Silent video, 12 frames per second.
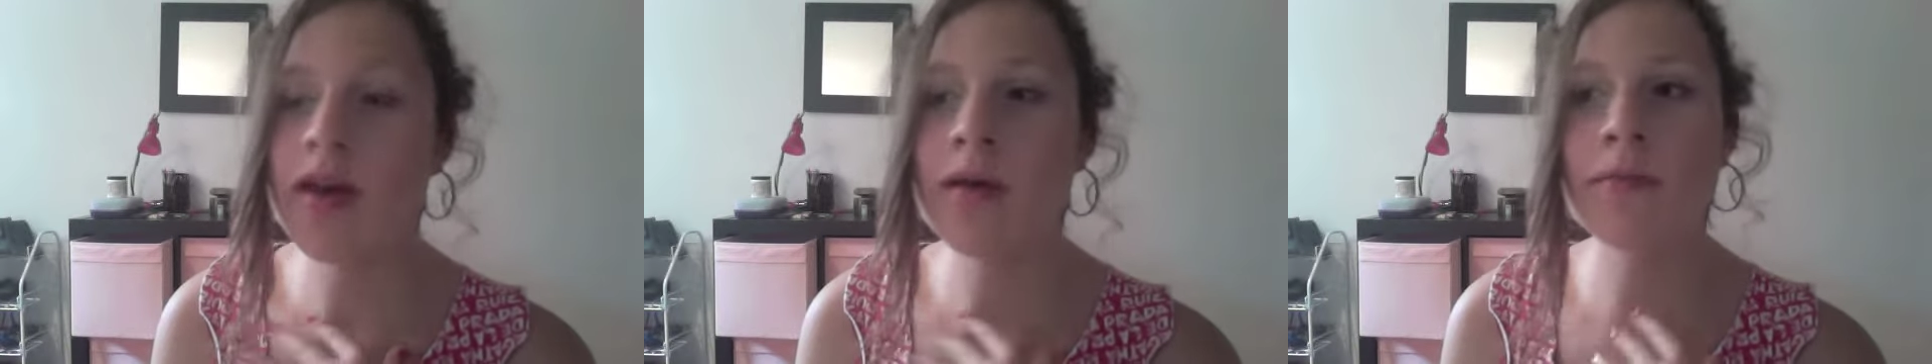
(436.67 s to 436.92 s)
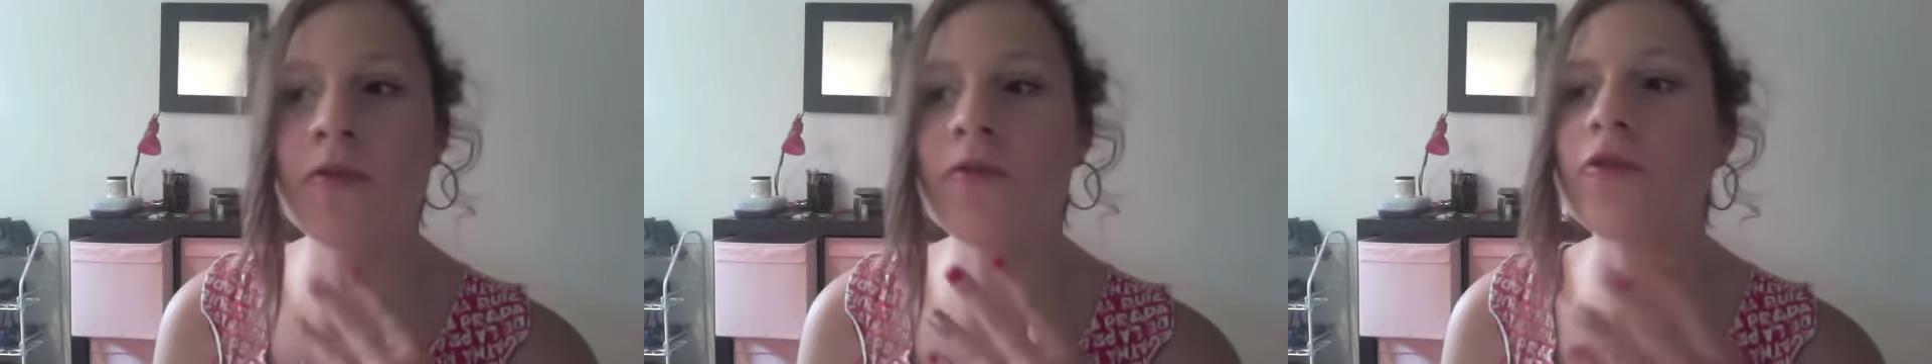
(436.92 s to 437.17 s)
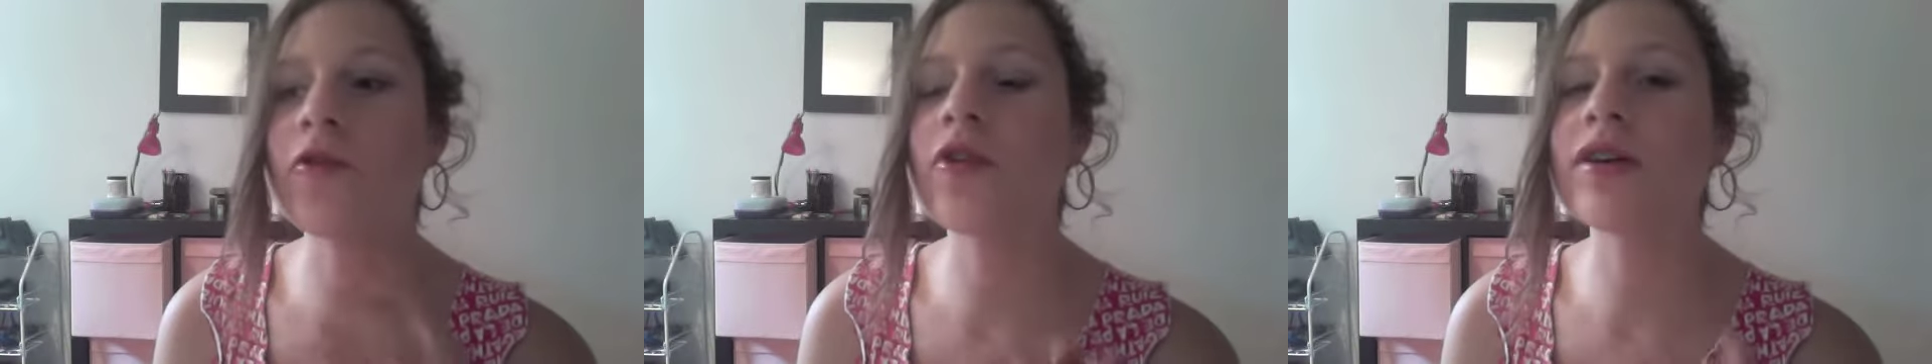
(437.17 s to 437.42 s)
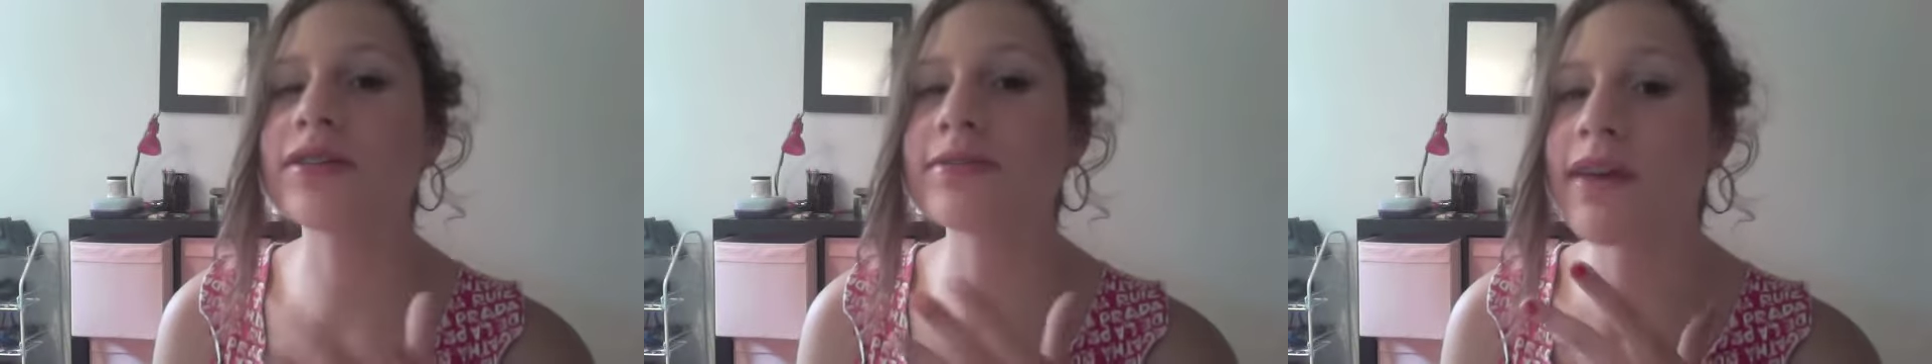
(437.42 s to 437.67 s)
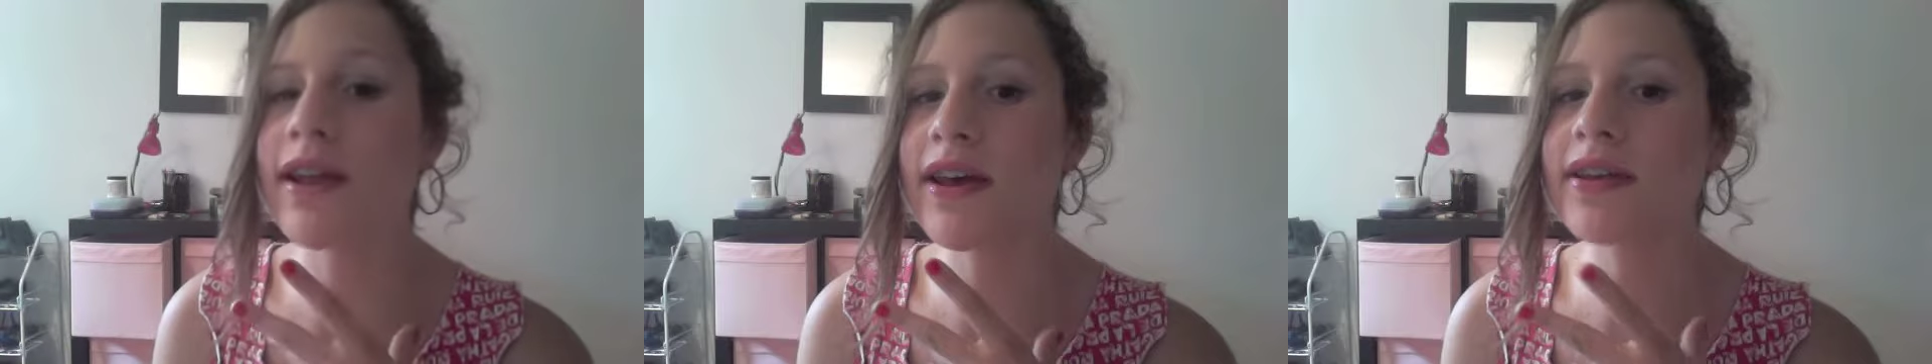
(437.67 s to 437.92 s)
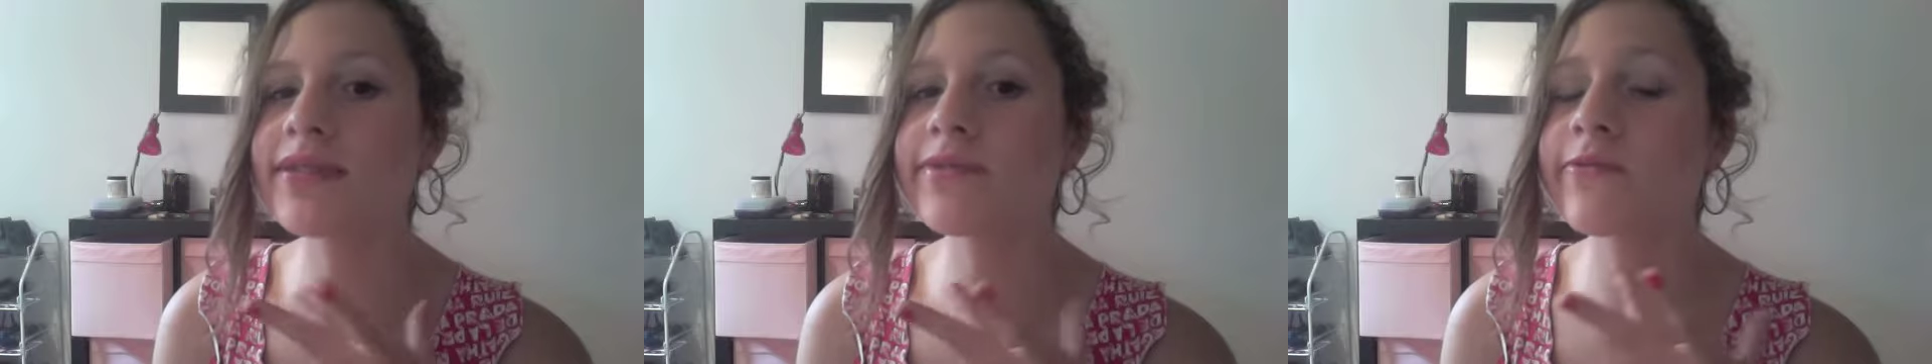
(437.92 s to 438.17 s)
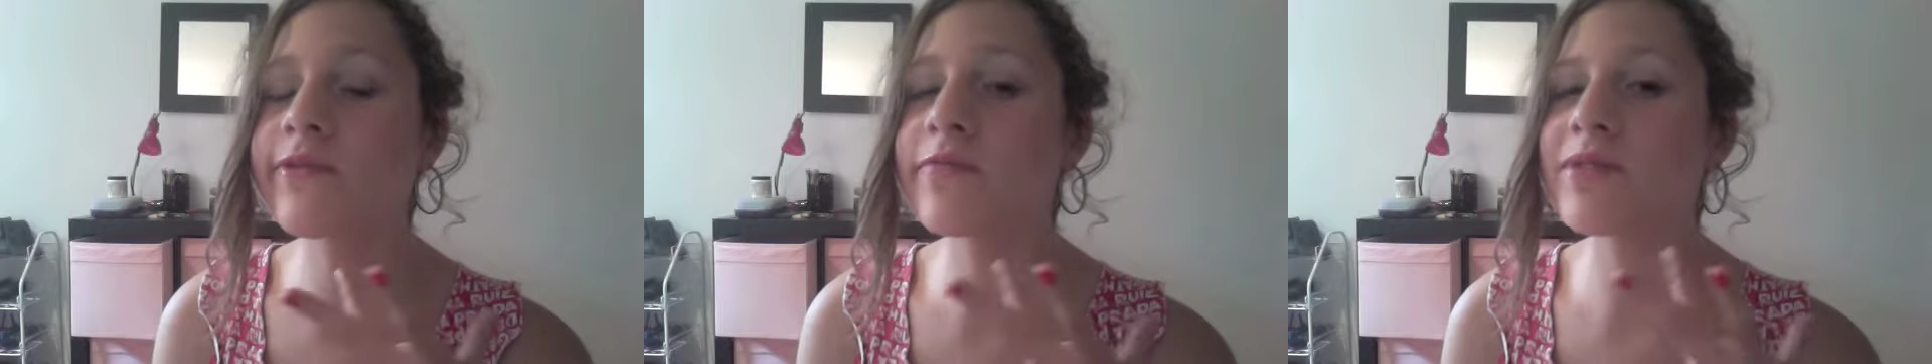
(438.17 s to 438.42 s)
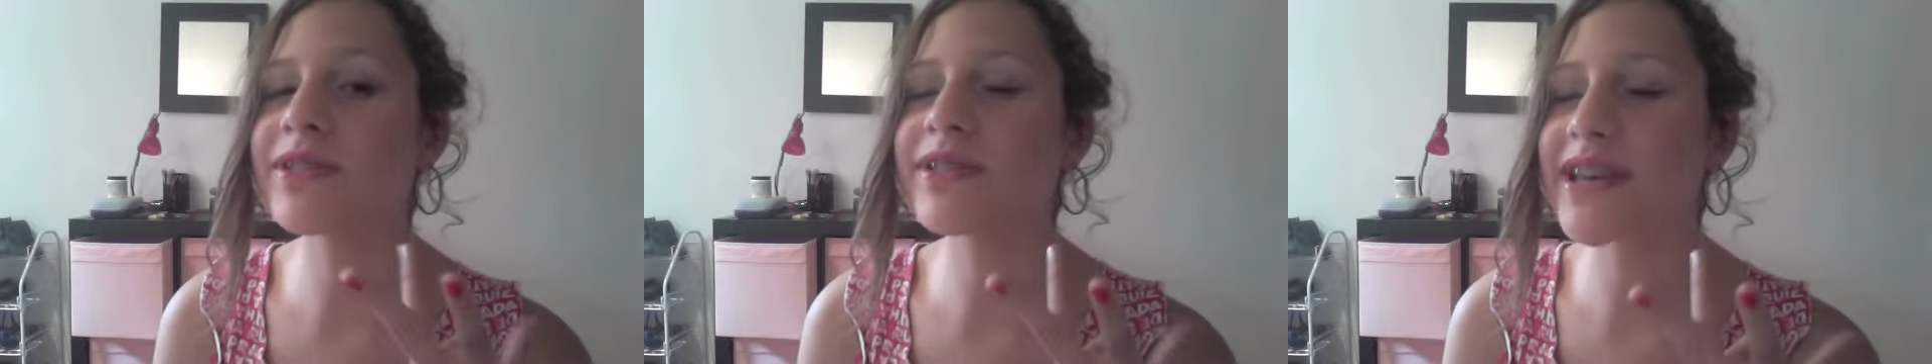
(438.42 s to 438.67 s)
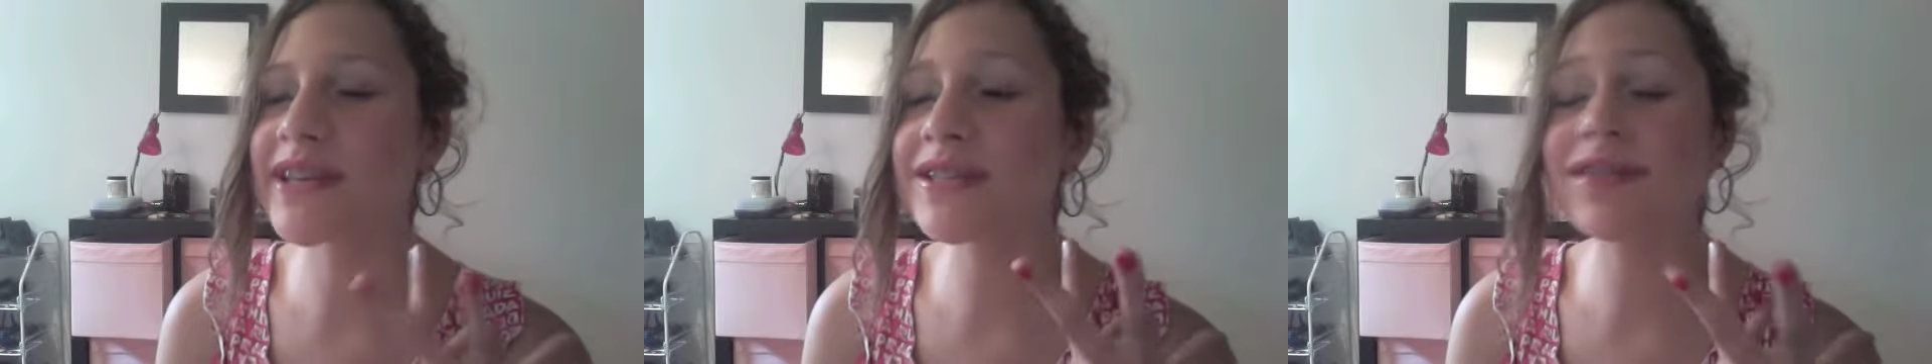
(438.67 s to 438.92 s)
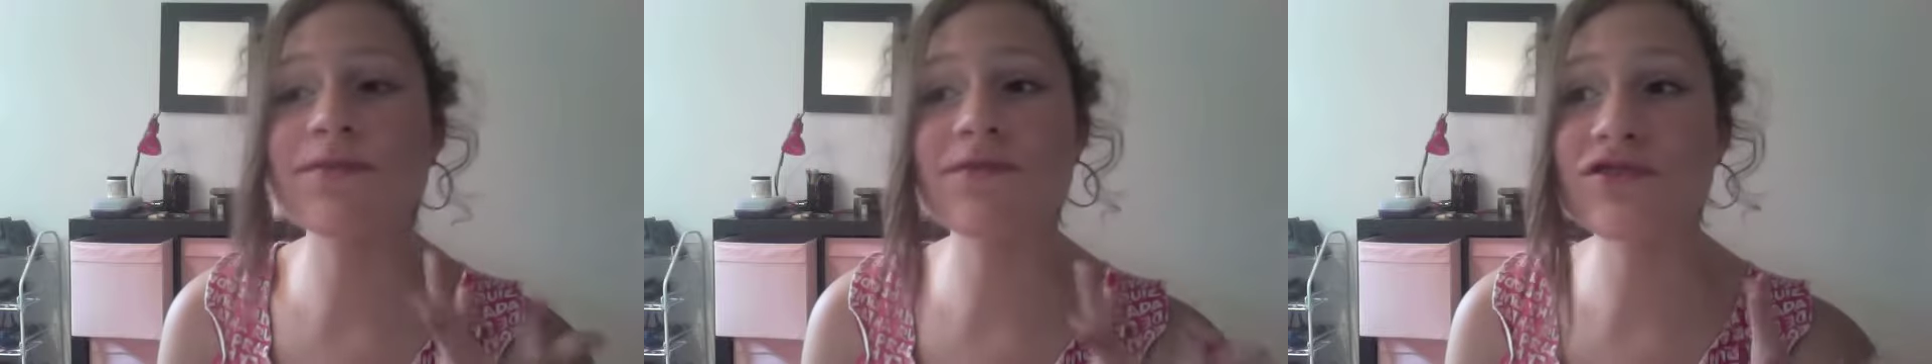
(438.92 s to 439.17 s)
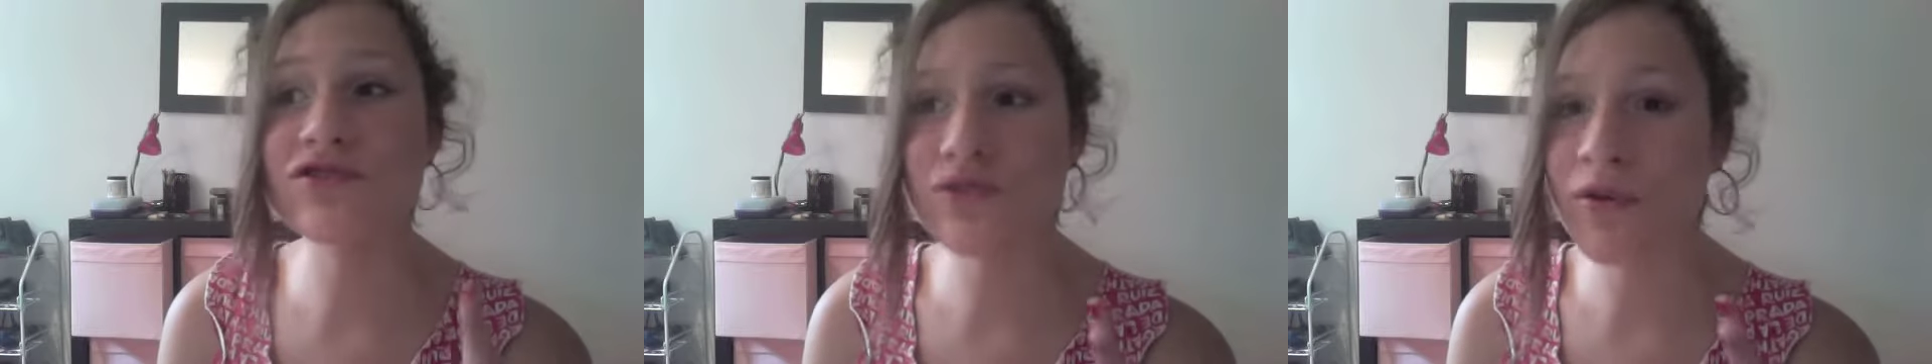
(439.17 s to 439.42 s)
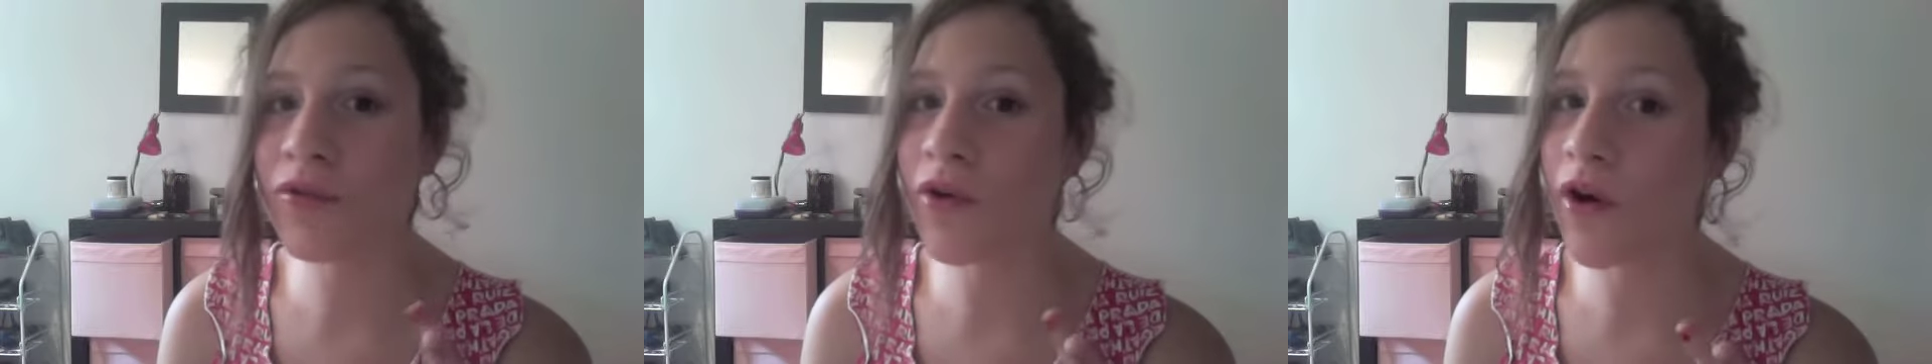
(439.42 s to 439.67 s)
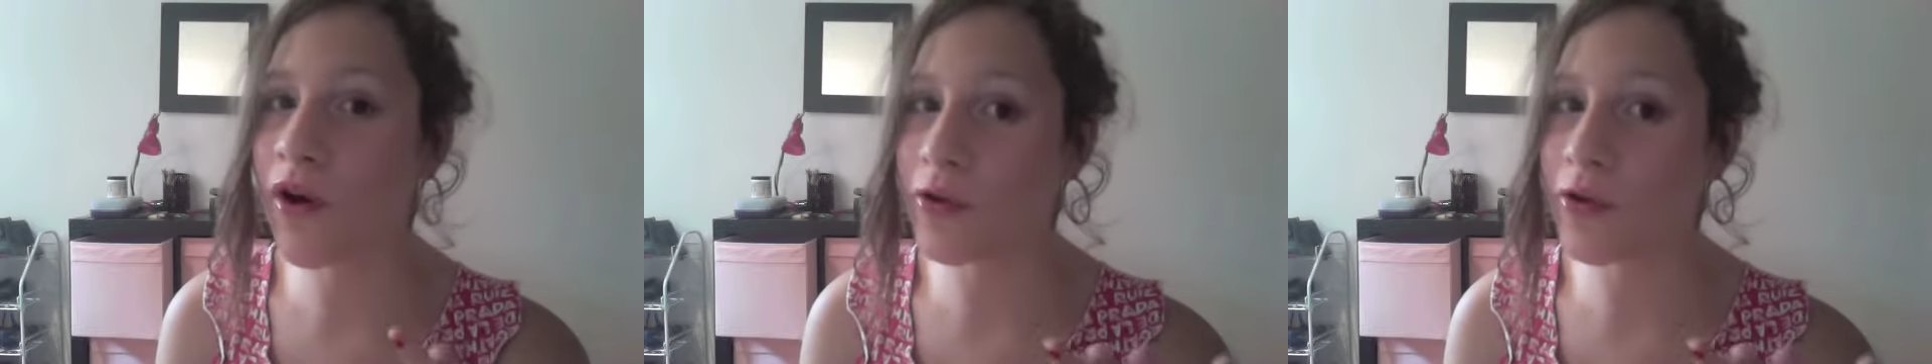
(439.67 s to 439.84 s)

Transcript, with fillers: but for cosmetics, we've been testing for so long,